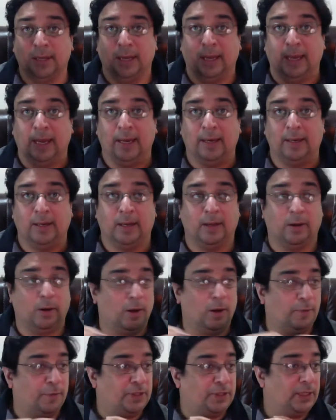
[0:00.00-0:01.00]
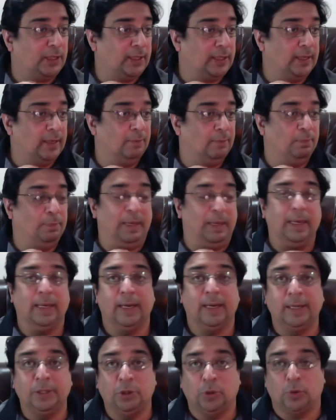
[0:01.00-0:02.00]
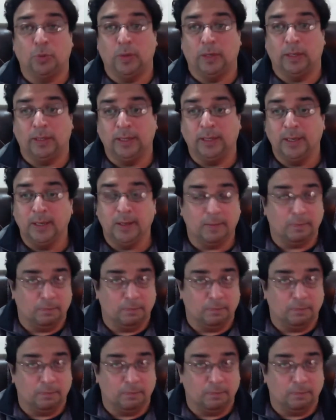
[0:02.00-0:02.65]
And all of a sudden, being an introvert,